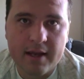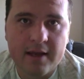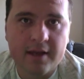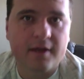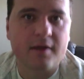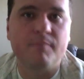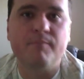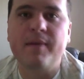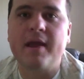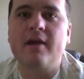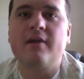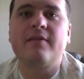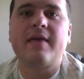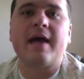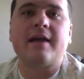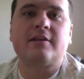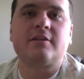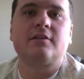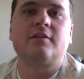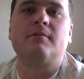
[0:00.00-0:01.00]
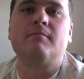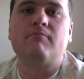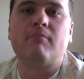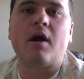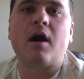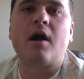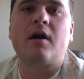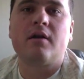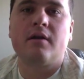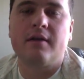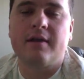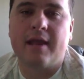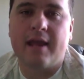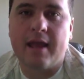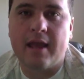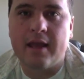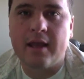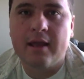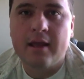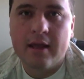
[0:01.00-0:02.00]
Compare that to the modern
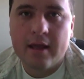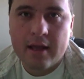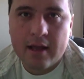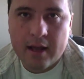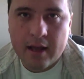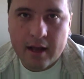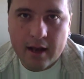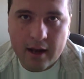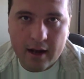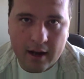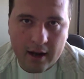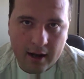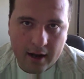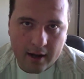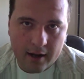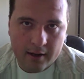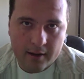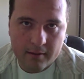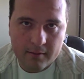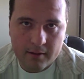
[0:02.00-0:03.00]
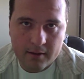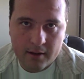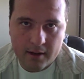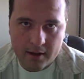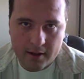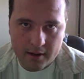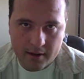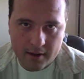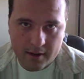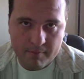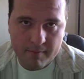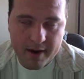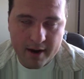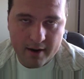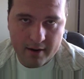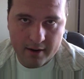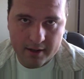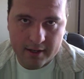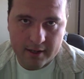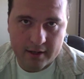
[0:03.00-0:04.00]
day
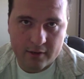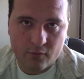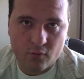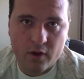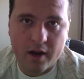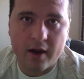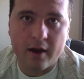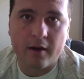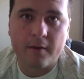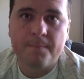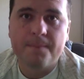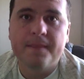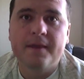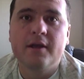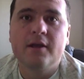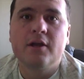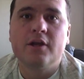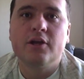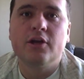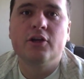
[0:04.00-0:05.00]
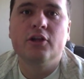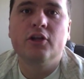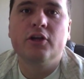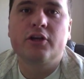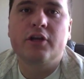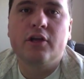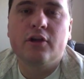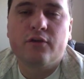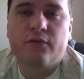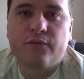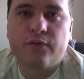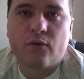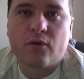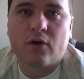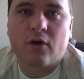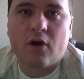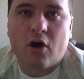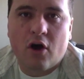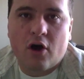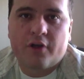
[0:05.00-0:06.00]
American, where you're looking
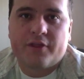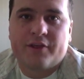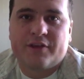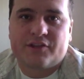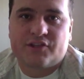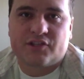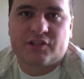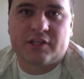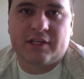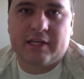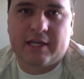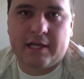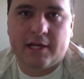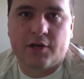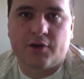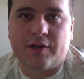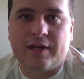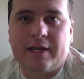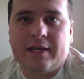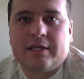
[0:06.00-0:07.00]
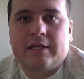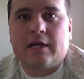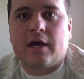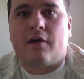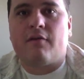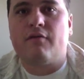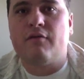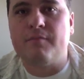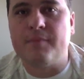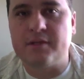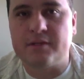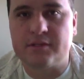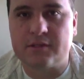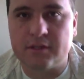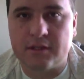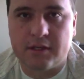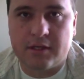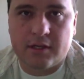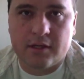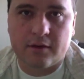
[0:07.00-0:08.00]
for all this security, government
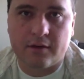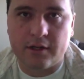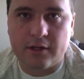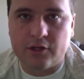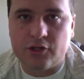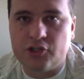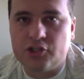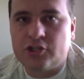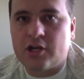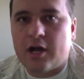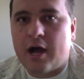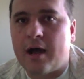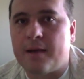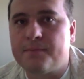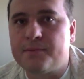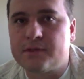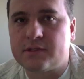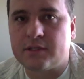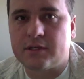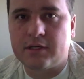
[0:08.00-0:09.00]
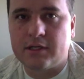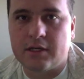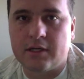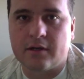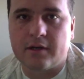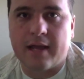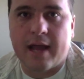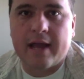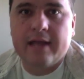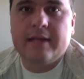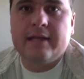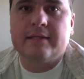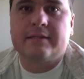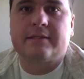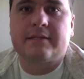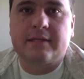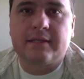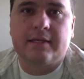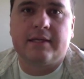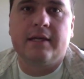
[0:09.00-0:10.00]
security, job security. I need
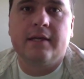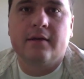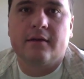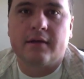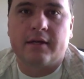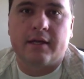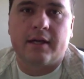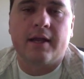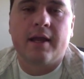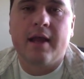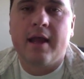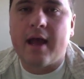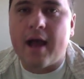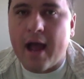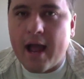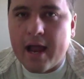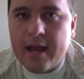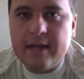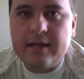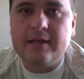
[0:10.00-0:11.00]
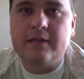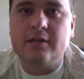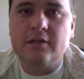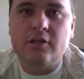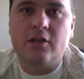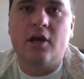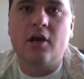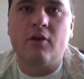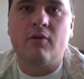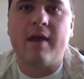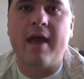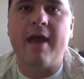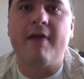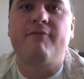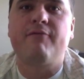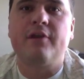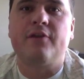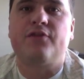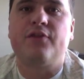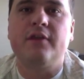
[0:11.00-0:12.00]
security. I need to know
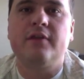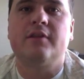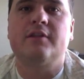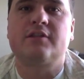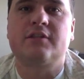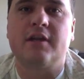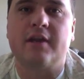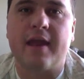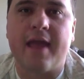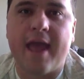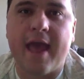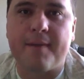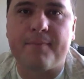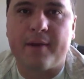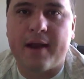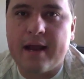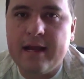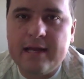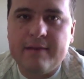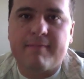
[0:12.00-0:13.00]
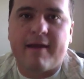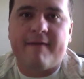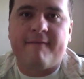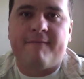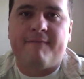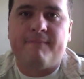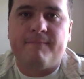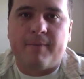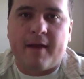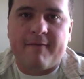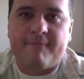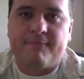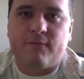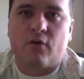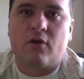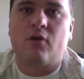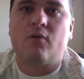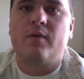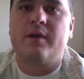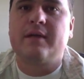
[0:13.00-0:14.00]
everything that's going to happen. I need my
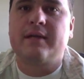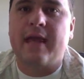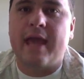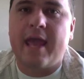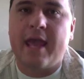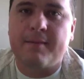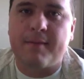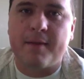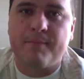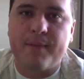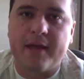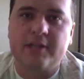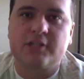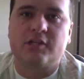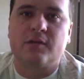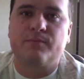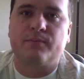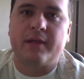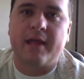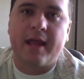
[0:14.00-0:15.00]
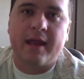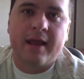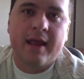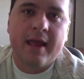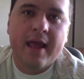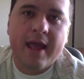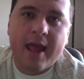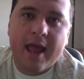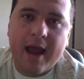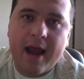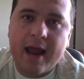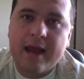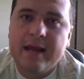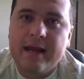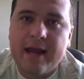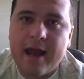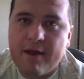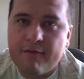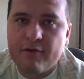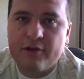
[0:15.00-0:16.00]
401k, my pension plan, and I
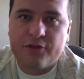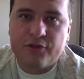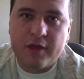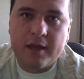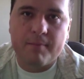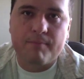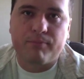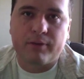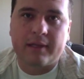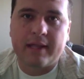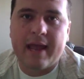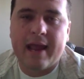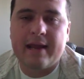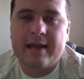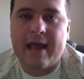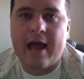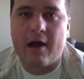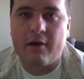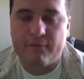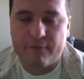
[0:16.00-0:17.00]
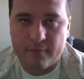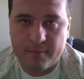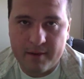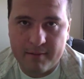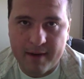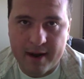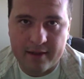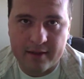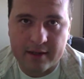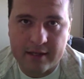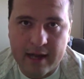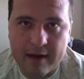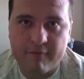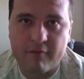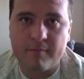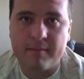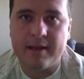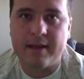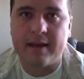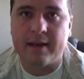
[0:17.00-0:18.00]
need everything planned out for me by the
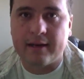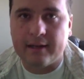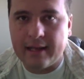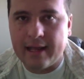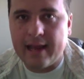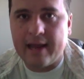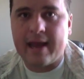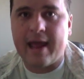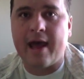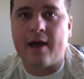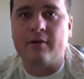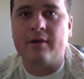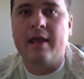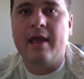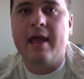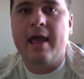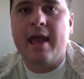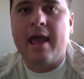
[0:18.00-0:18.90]
government and laid out.